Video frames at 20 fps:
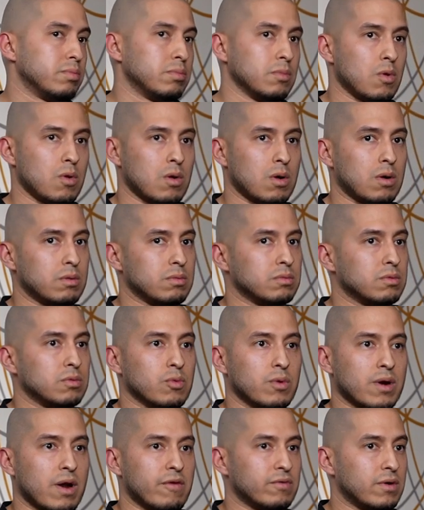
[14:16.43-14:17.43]
or
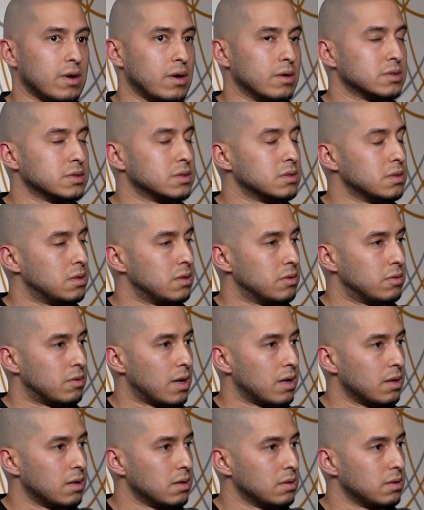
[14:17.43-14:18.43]
whatever else you do,
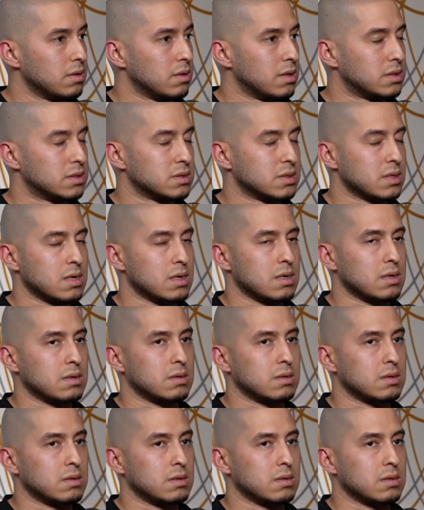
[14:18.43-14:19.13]
right? Mm-hmm. It's, uh,